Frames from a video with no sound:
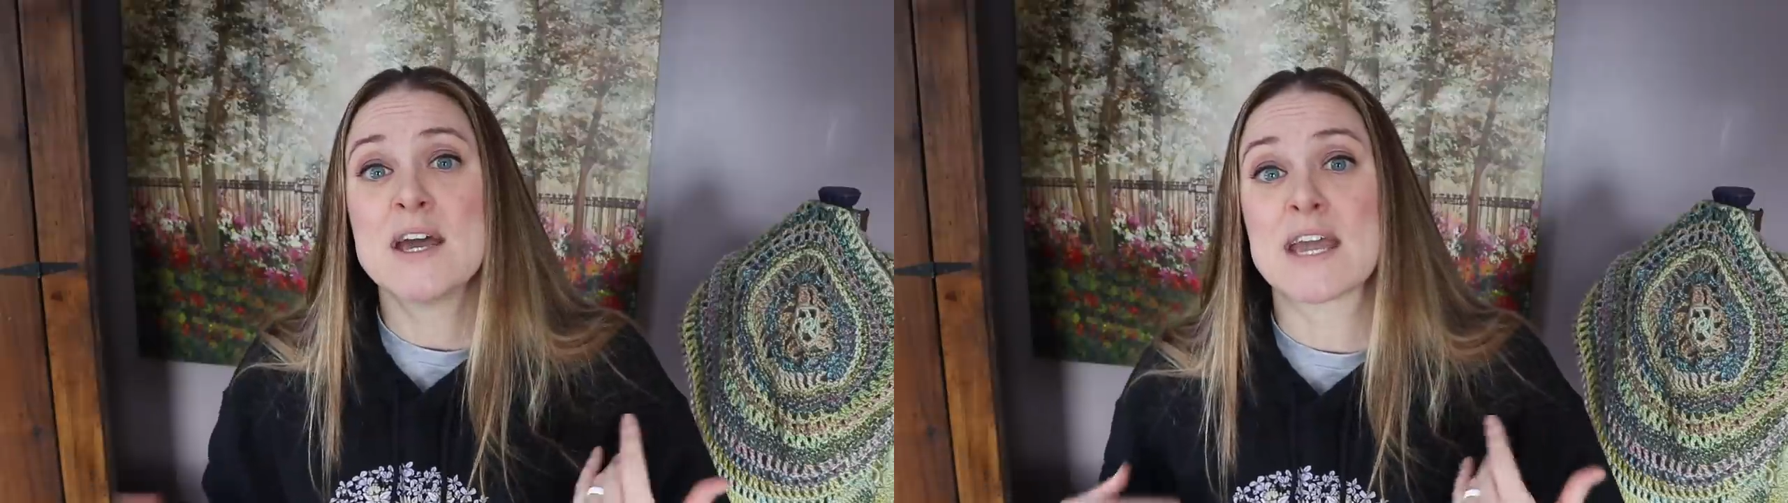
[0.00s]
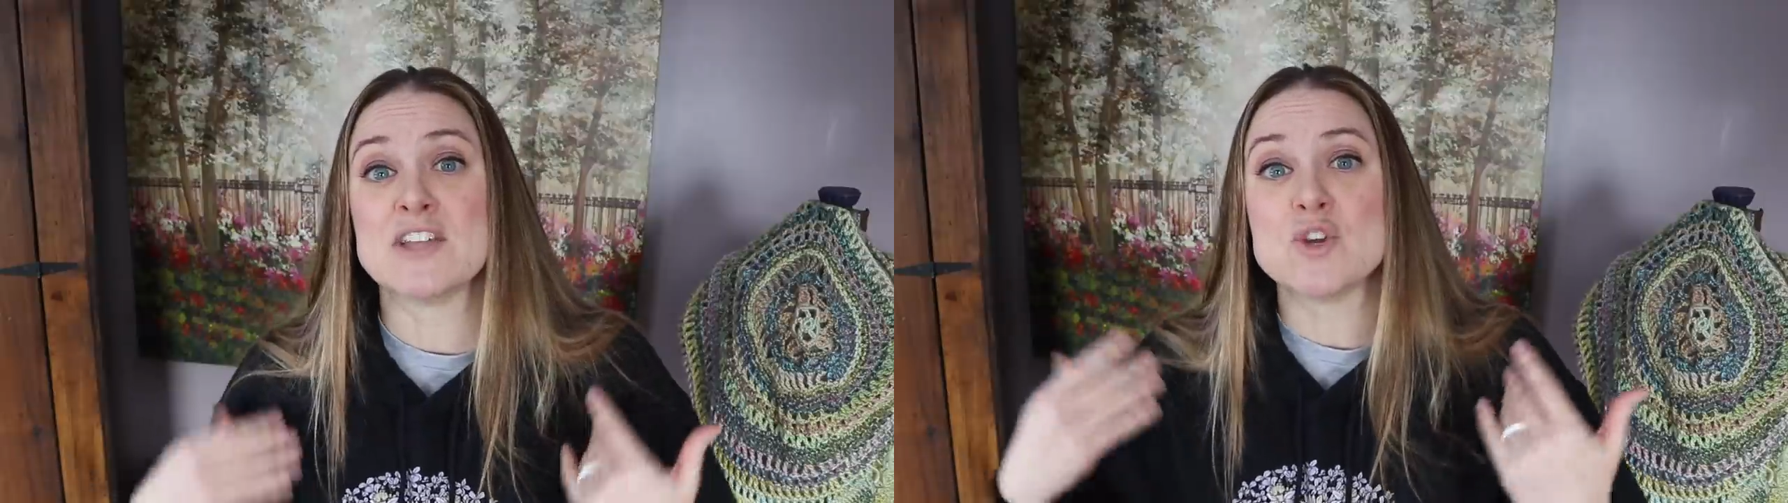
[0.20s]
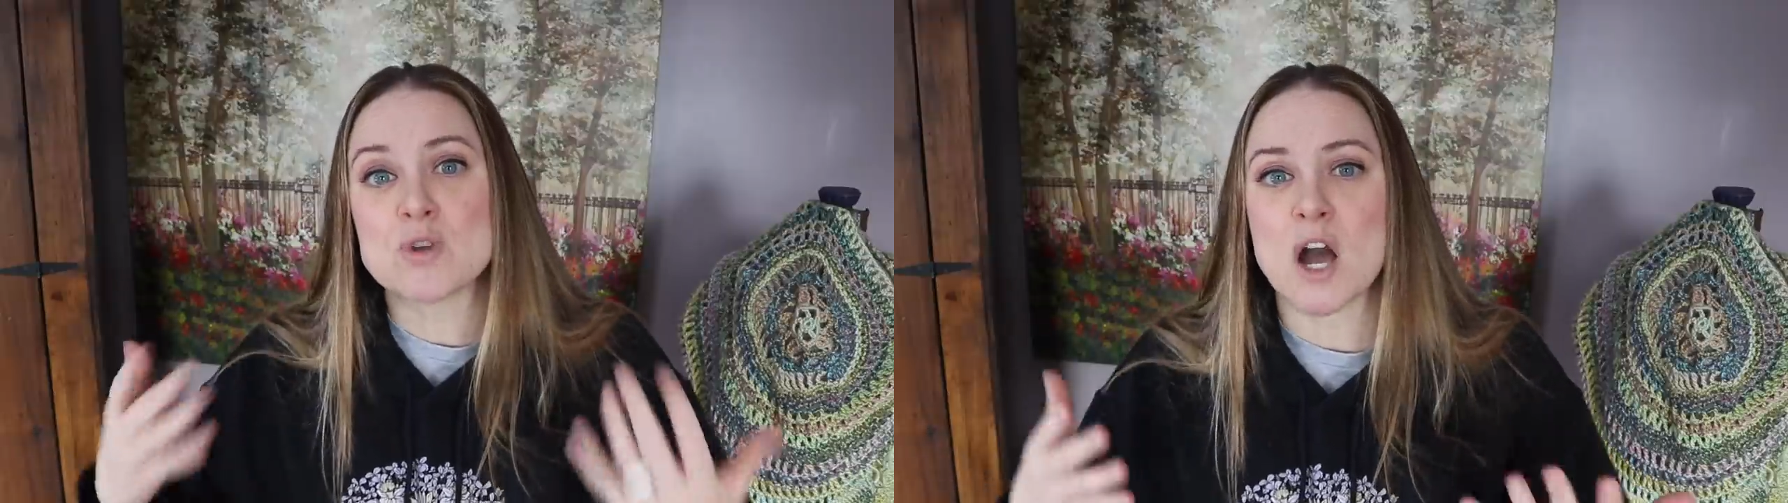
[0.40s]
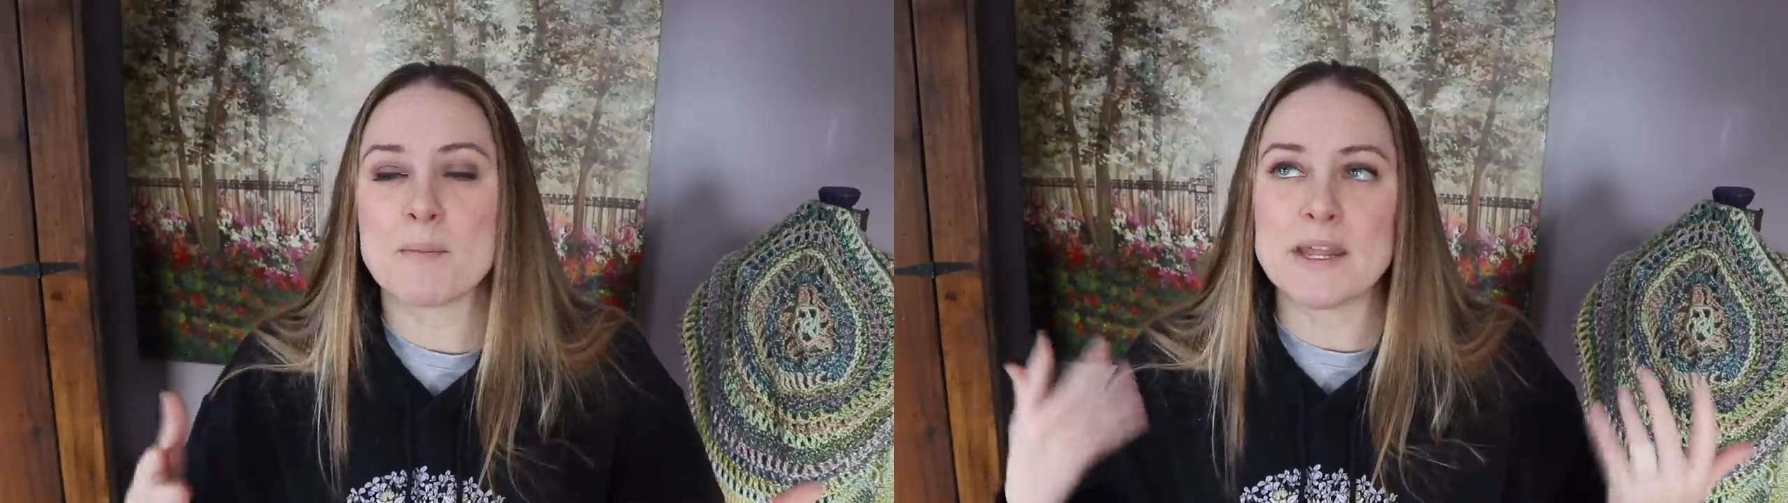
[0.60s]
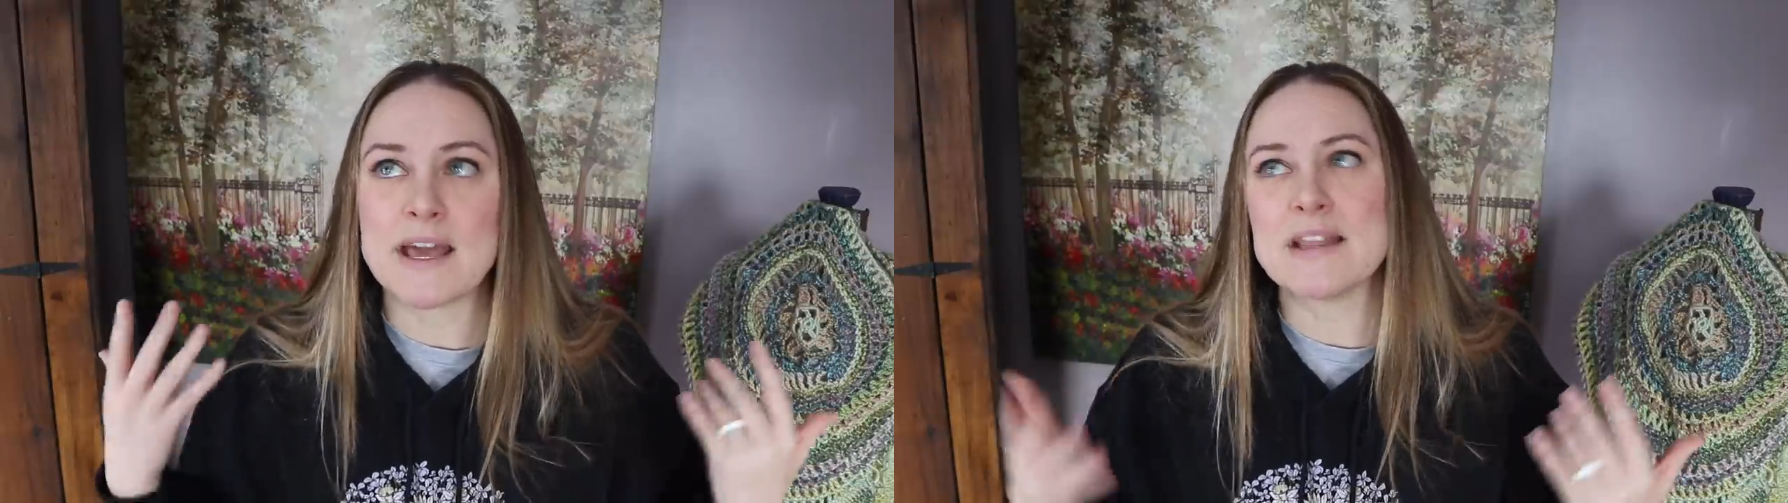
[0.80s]
Can you
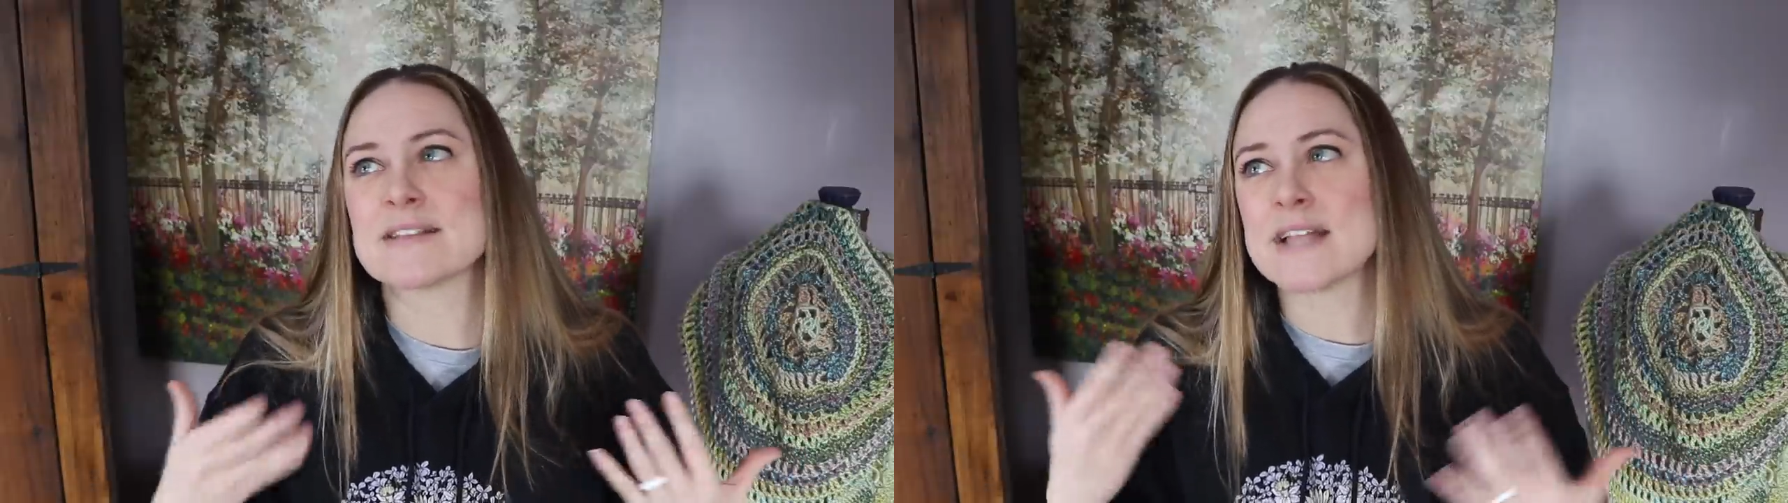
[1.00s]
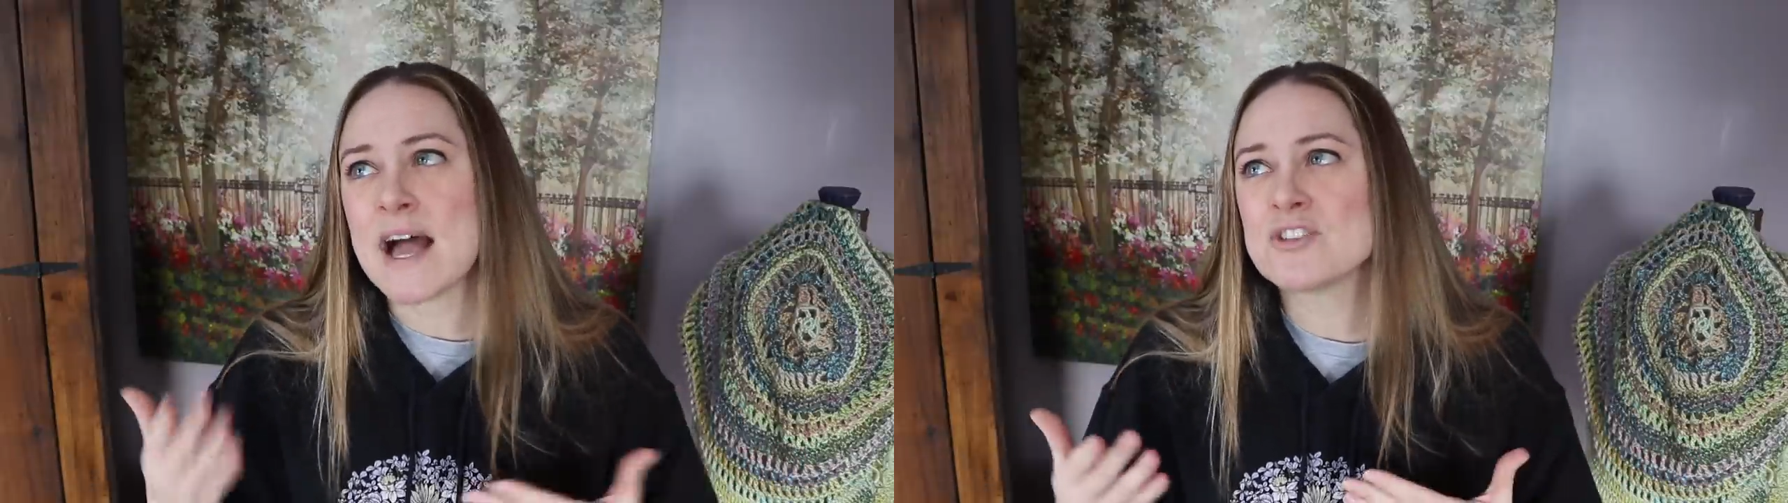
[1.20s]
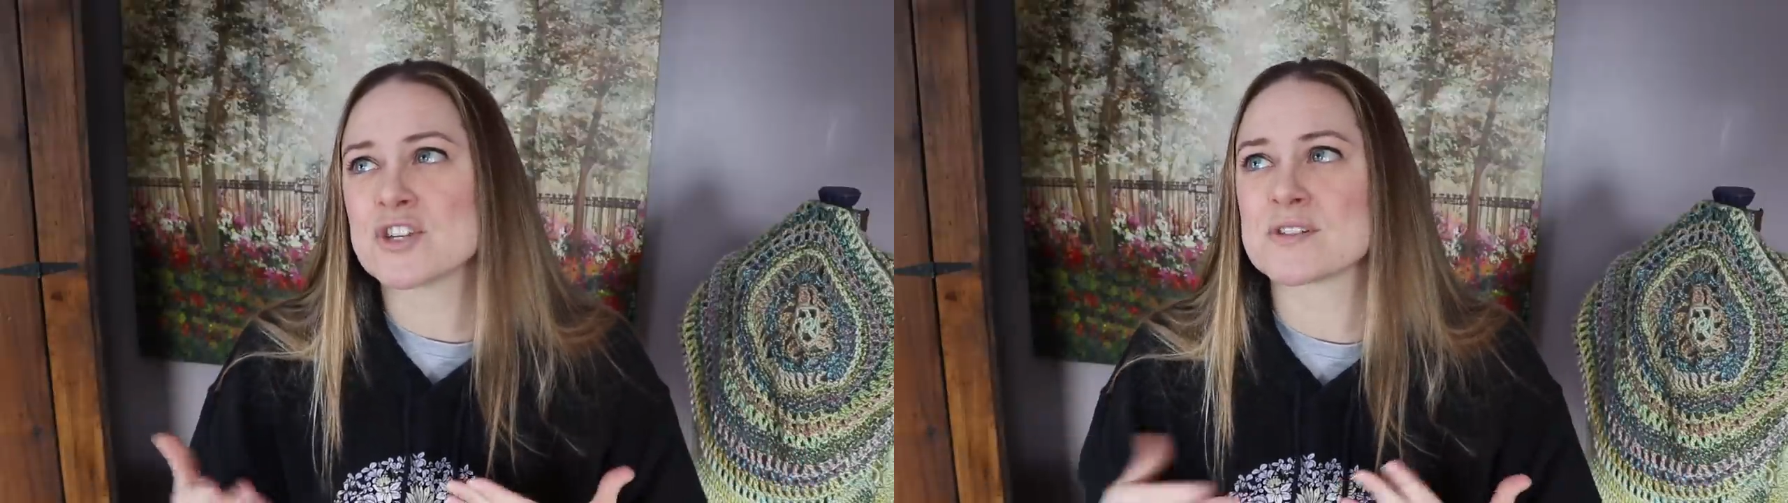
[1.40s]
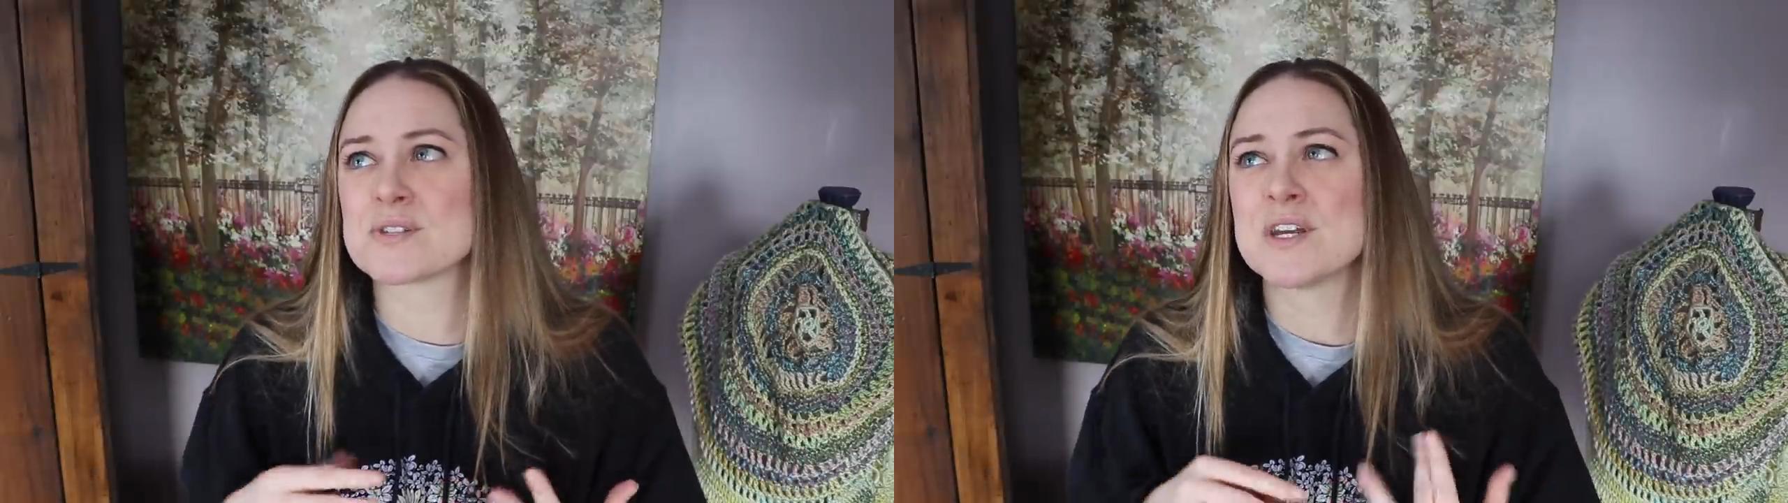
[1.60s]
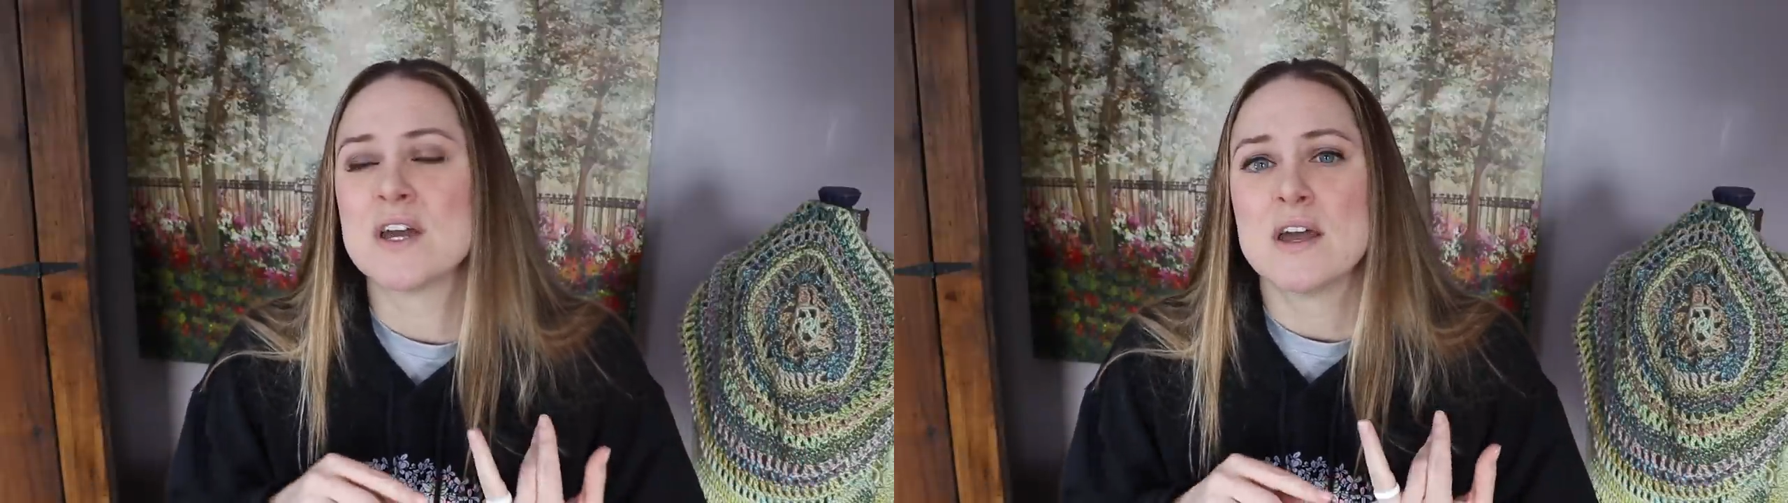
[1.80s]
come? And, and it's not just